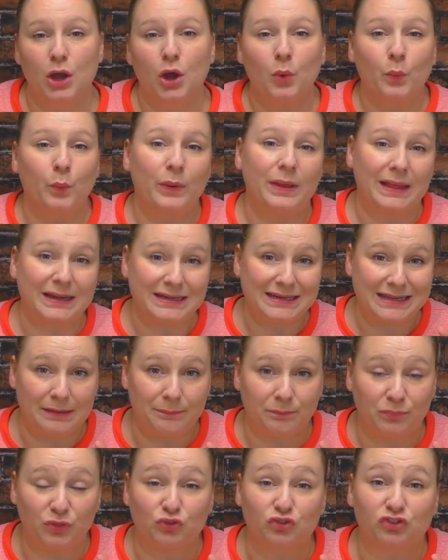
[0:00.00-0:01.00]
We like to
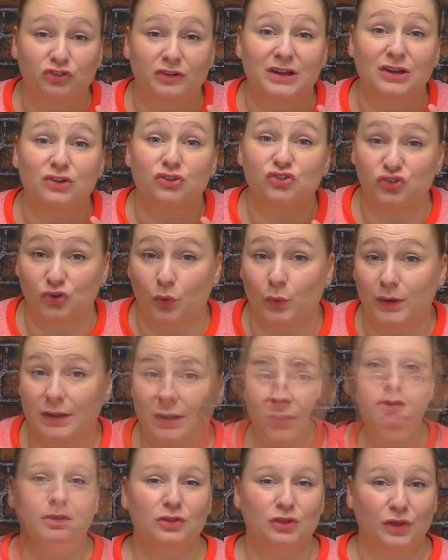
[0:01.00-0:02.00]
keep the string short,
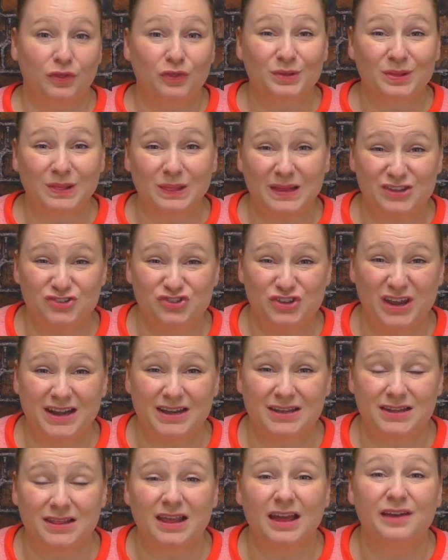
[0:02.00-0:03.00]
so there's less
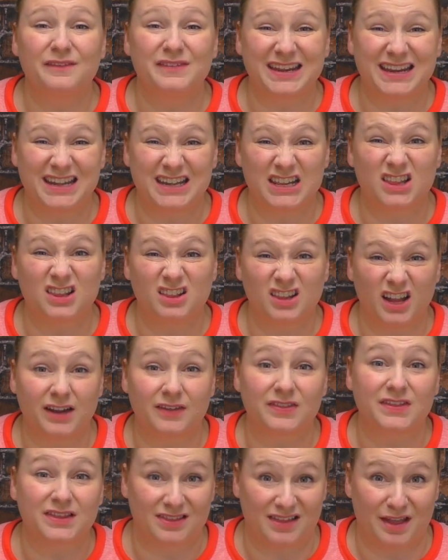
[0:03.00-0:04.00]
chance of it getting stuck in
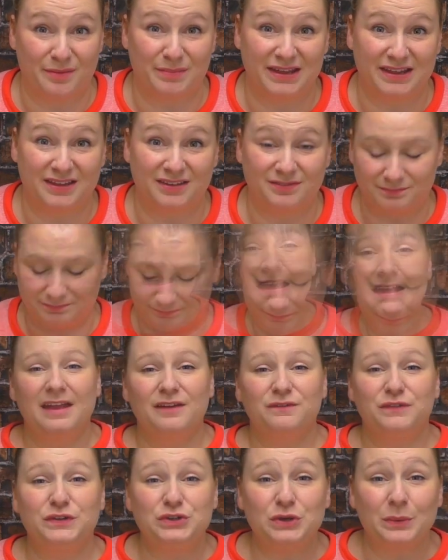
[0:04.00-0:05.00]
the stomach.
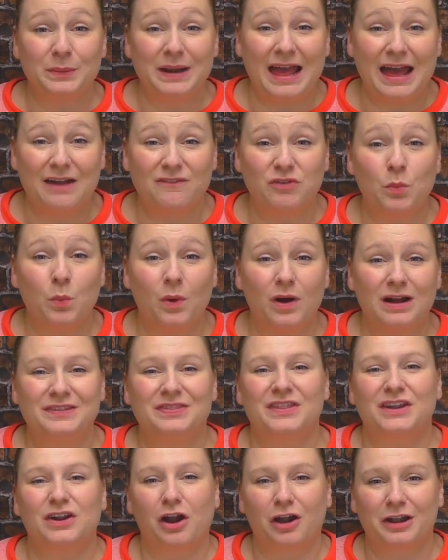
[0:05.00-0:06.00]
If you don't have a wand
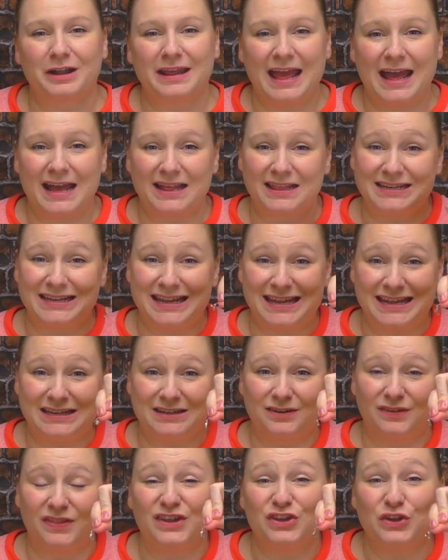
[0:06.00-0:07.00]
that already has an
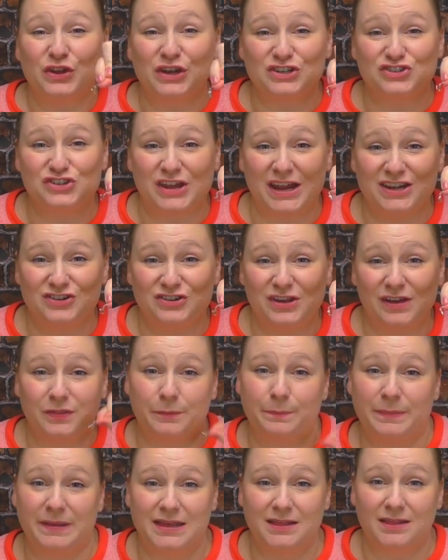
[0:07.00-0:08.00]
end that you can change out the
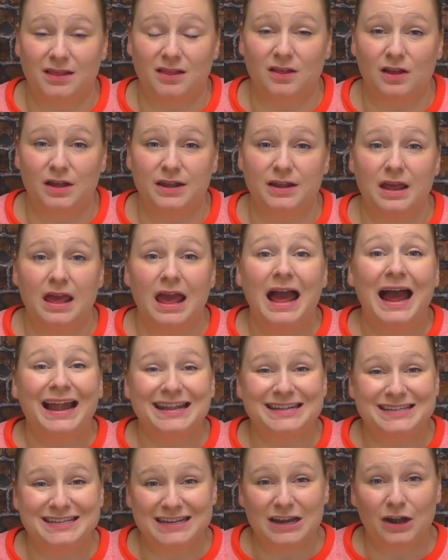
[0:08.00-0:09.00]
pieces on, I
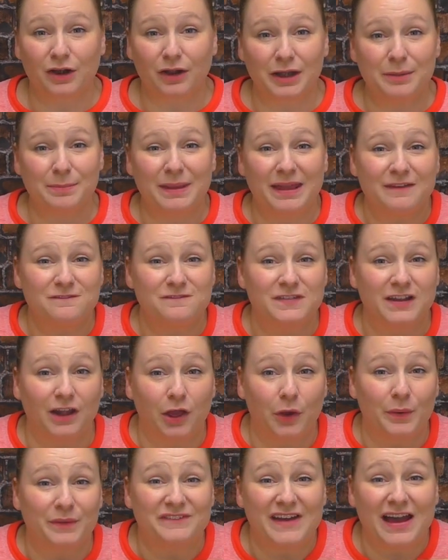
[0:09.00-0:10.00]
did already make a
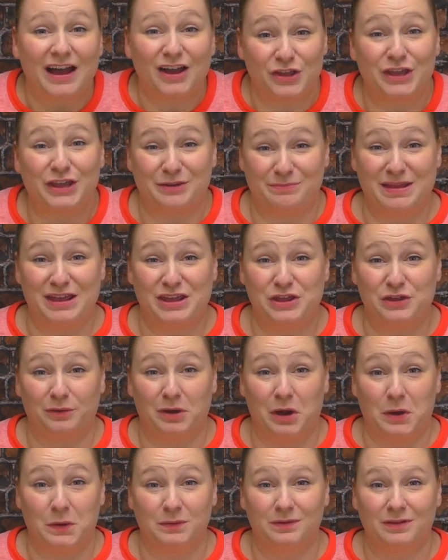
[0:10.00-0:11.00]
video of how you can make your
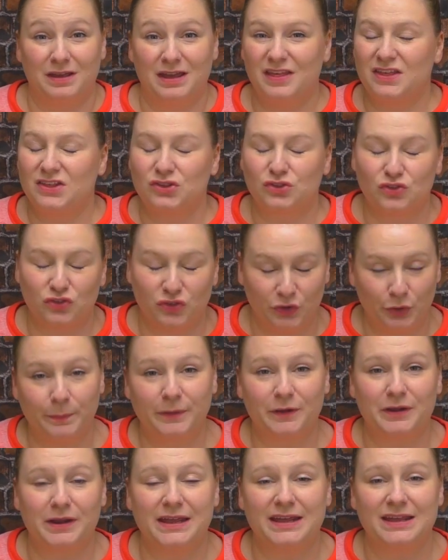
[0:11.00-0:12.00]
own.
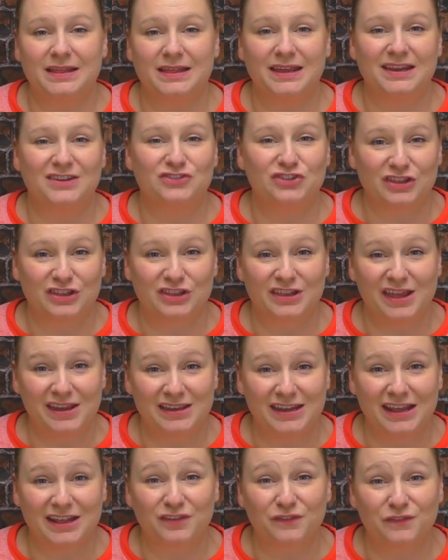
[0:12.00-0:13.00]
Super easy, it
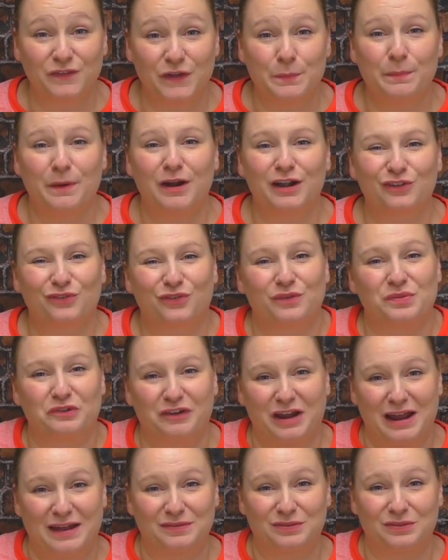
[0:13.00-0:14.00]
takes a few parts from the
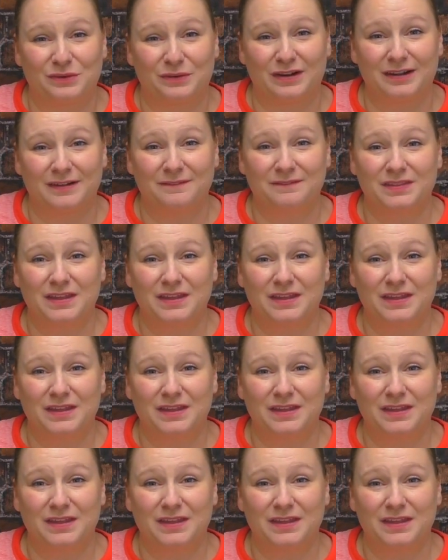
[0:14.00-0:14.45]
craft store.